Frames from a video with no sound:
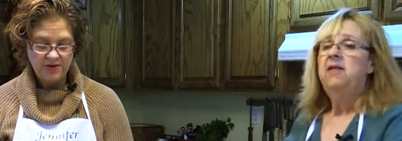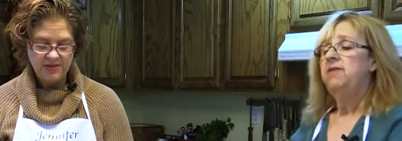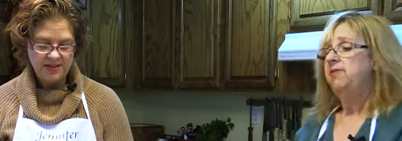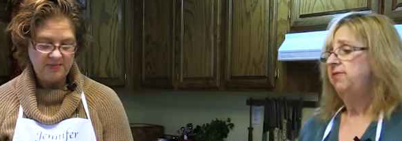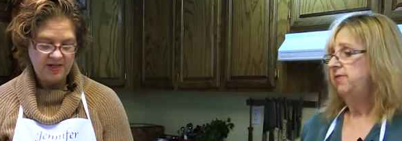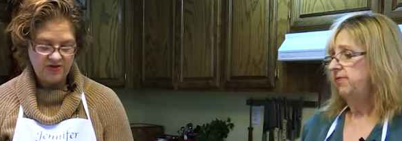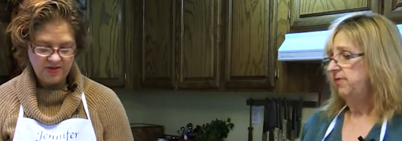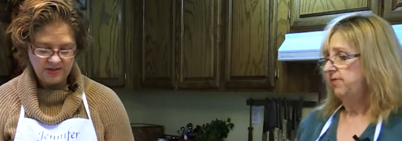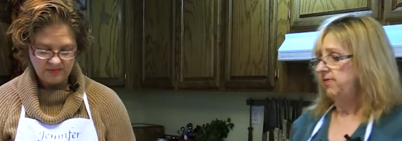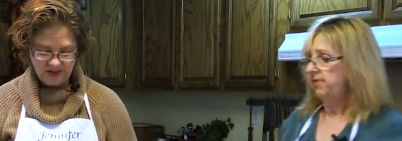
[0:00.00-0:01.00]
Speaker 1: We're using
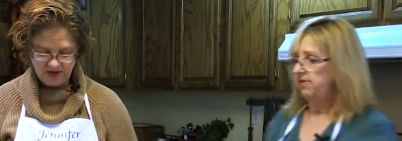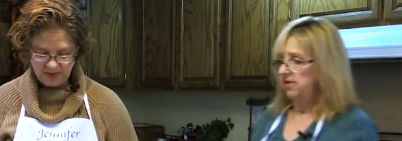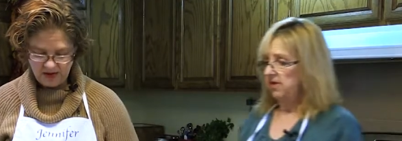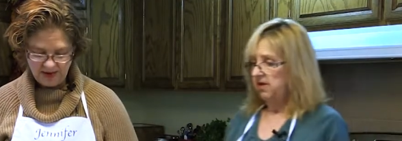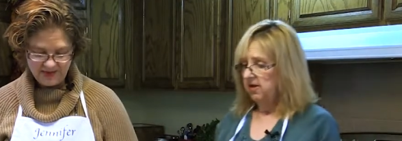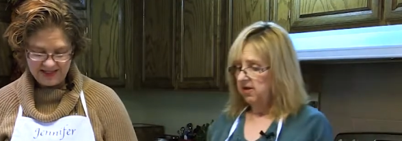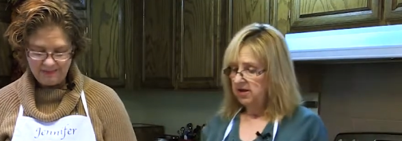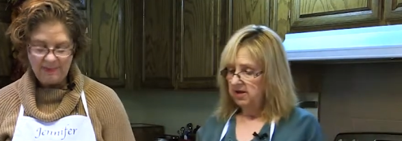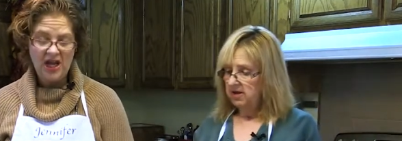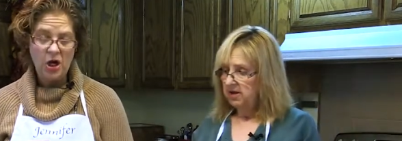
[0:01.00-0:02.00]
peaches and peach butter. I've seen
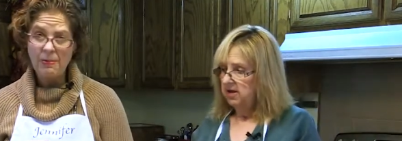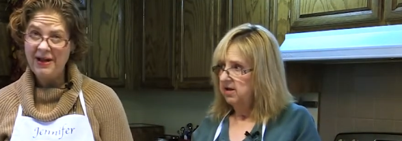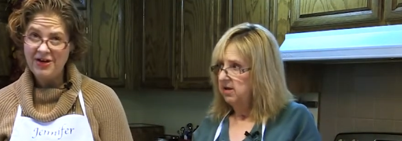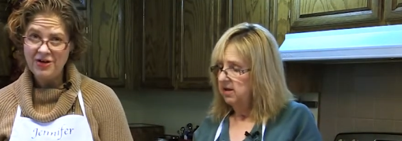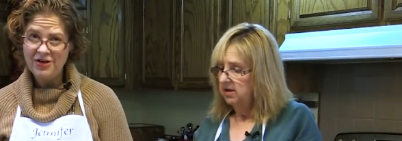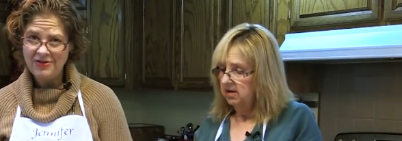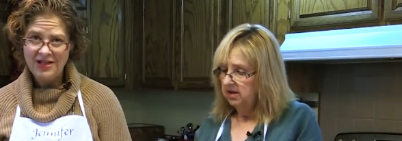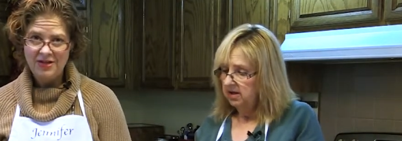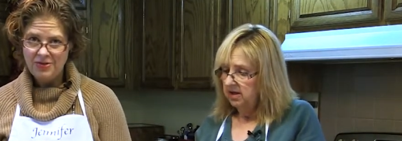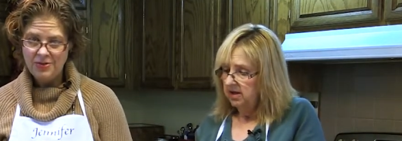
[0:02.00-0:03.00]
pear butter.
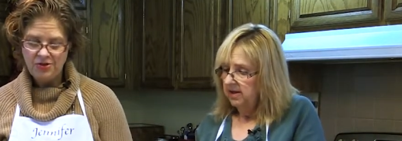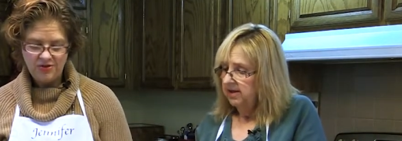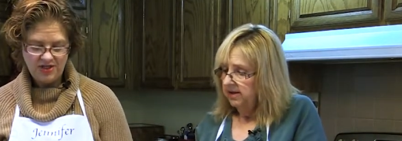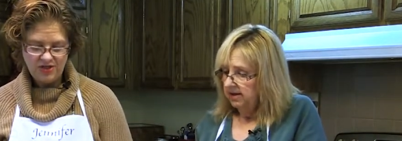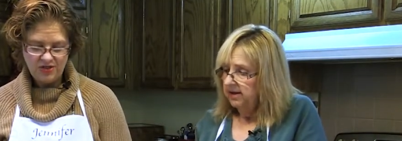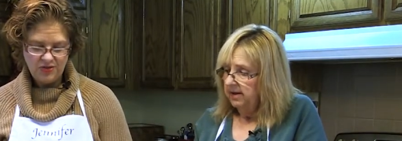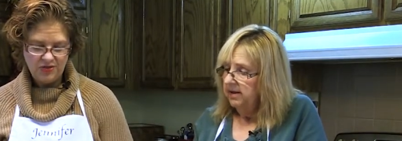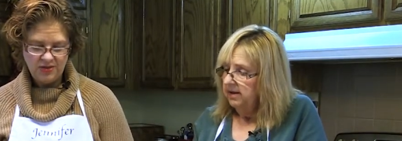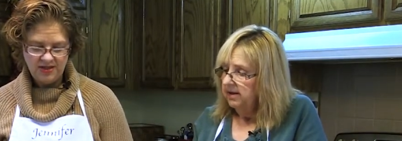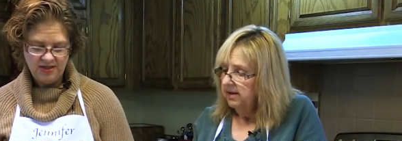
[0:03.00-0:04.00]
So you can
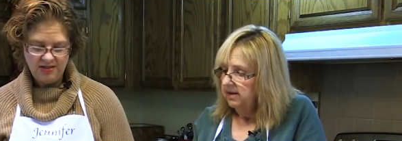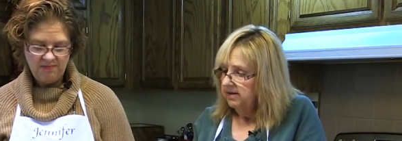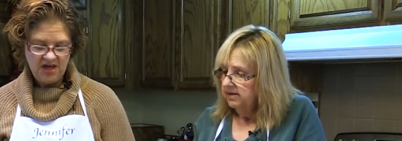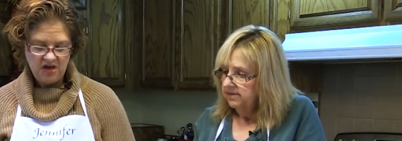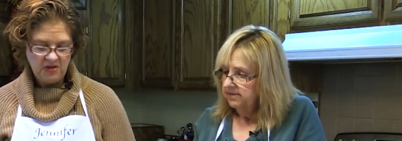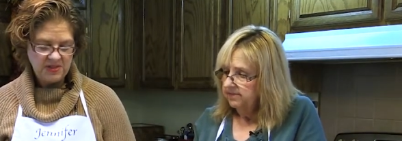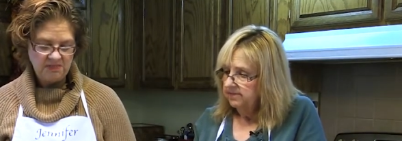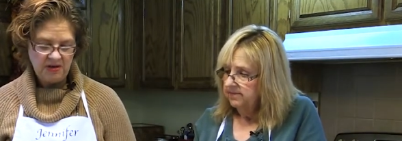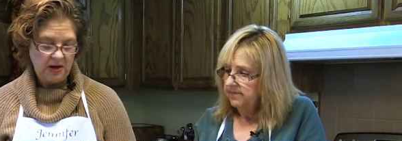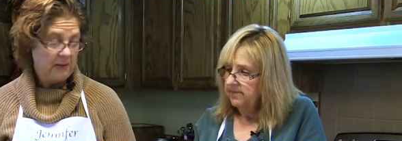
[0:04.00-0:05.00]
do pears and
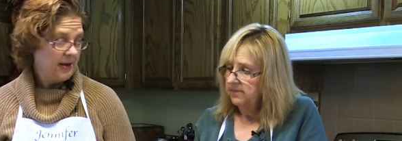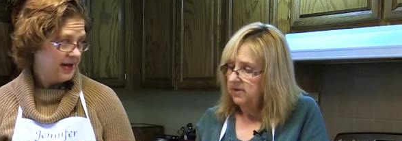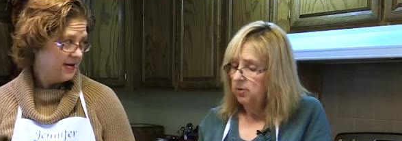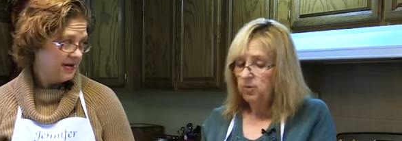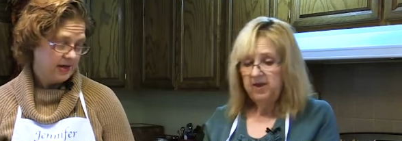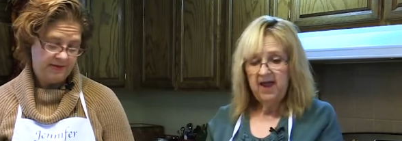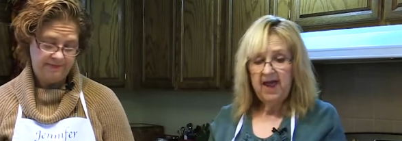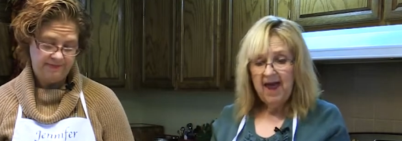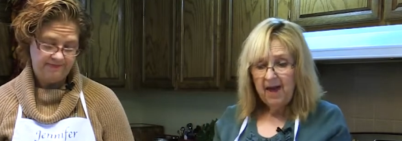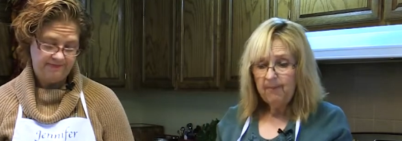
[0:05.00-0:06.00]
pear butter? Well, the
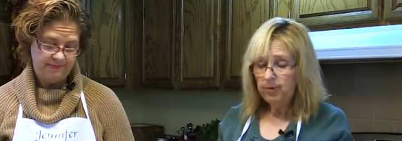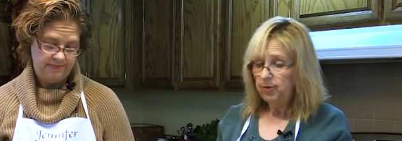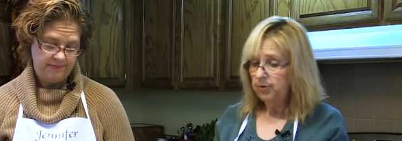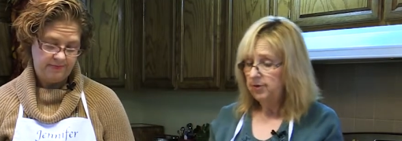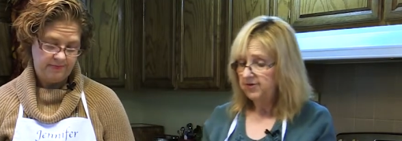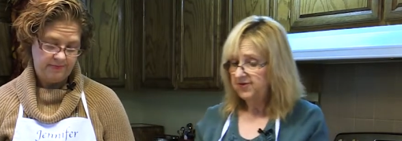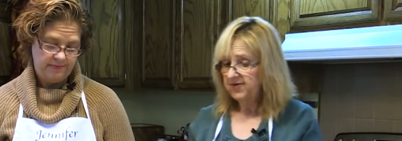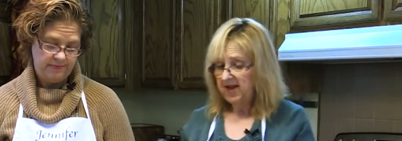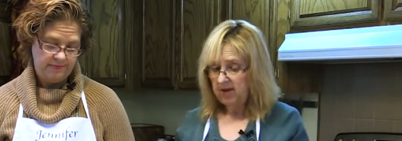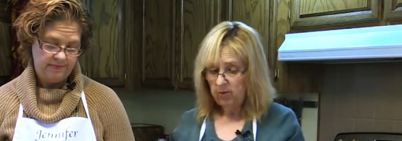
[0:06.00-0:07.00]
Speaker 2: apples
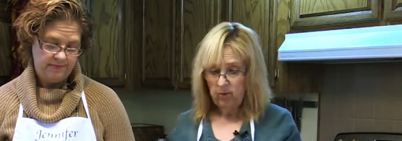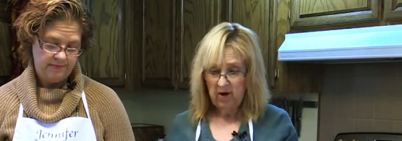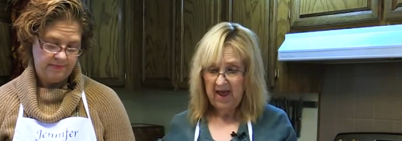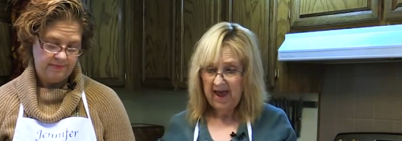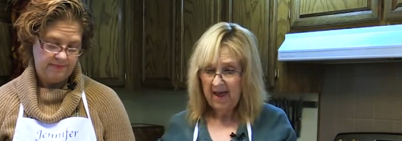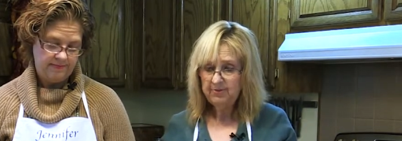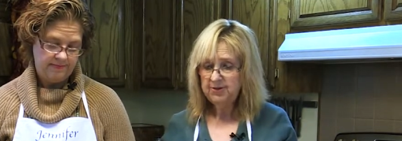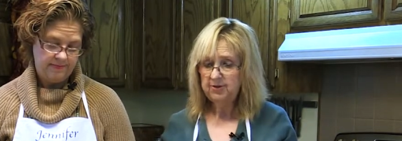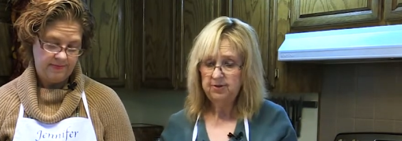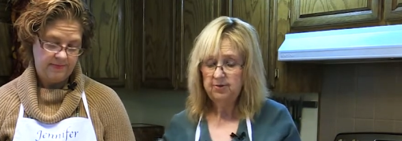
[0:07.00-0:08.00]
were
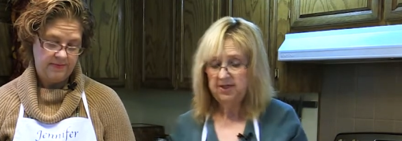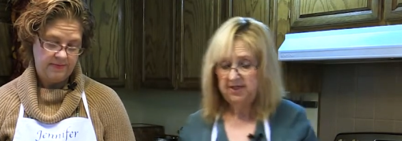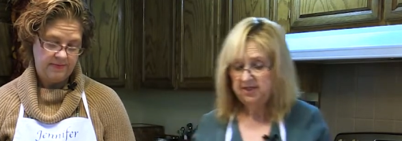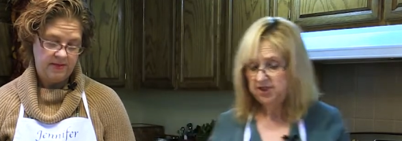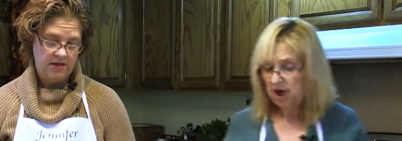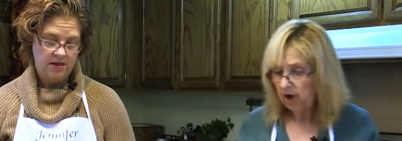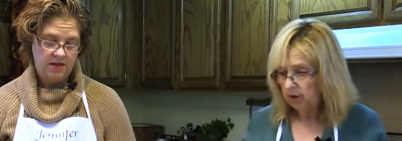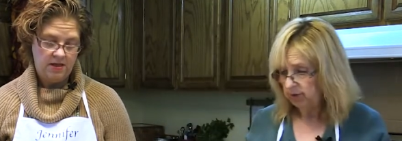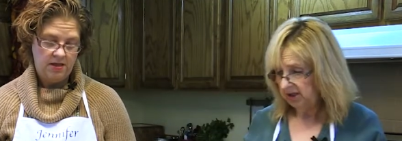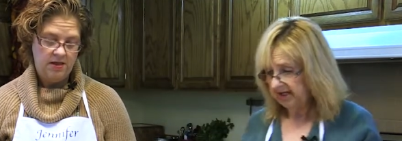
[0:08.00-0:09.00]
absolutely,
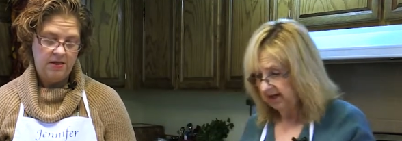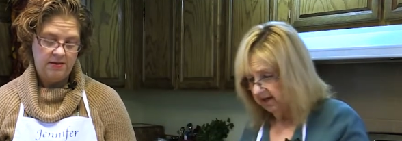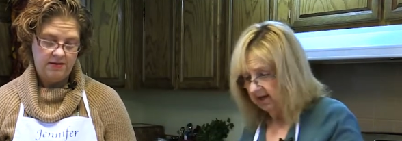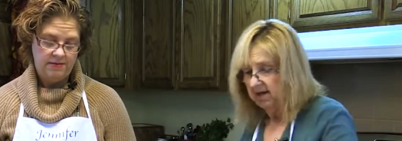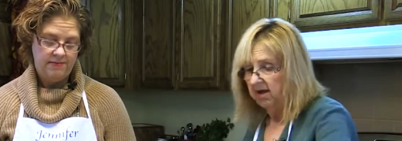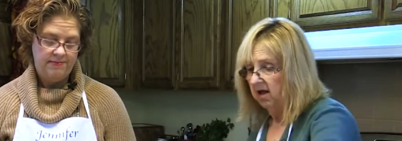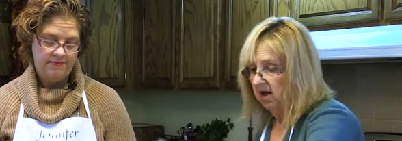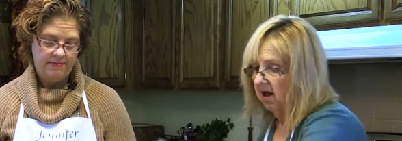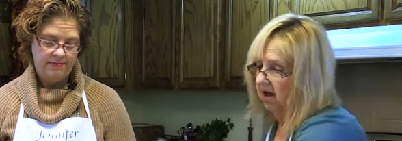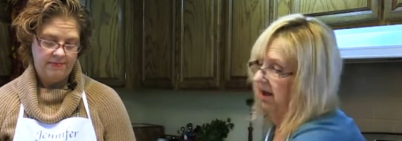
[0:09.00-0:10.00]
totally
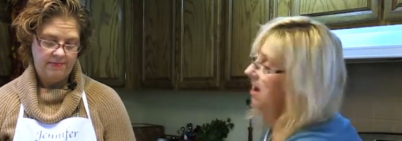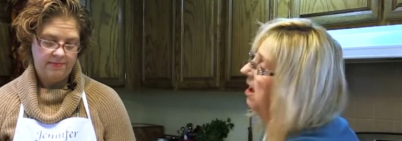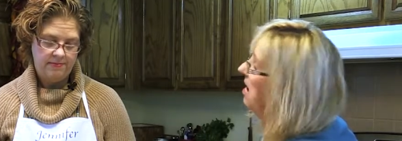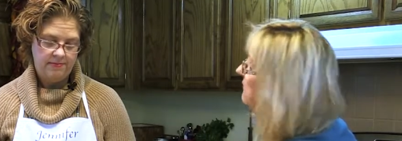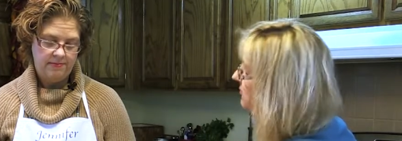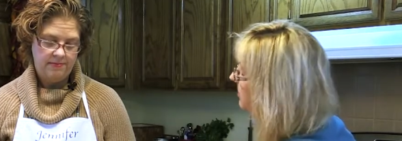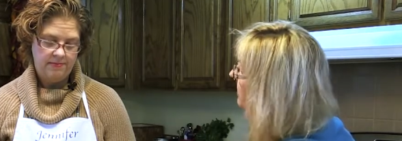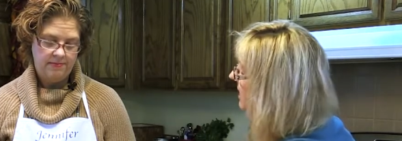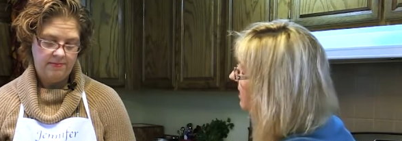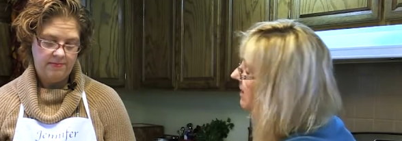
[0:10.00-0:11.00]
off the
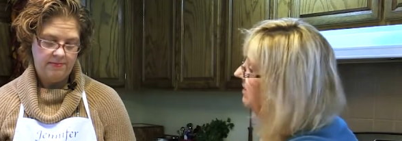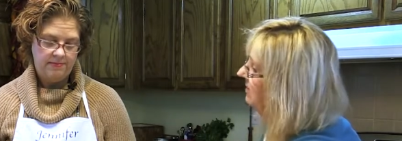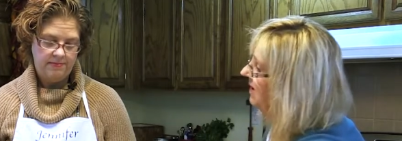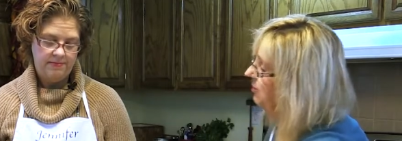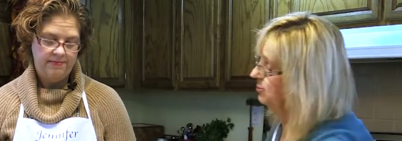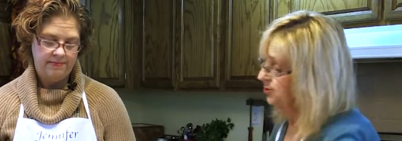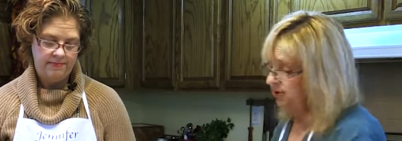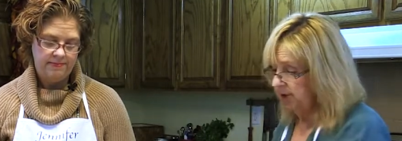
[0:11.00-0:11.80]
planet. They mm -hmm. were mm-hmm.